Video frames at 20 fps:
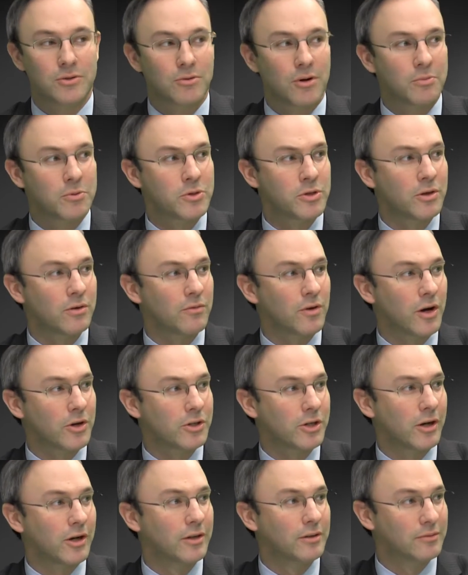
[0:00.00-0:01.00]
Representative
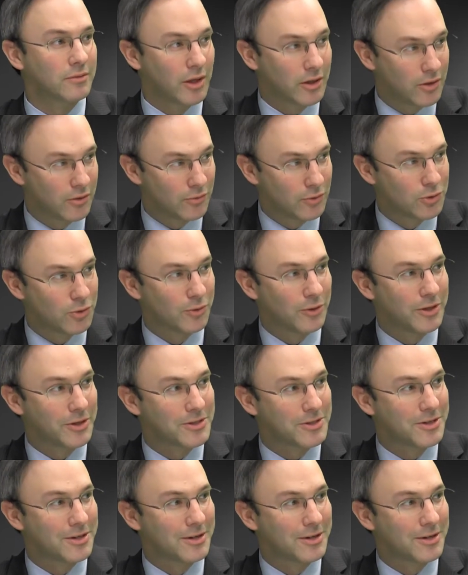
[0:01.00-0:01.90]
Raschein, thank you for joining us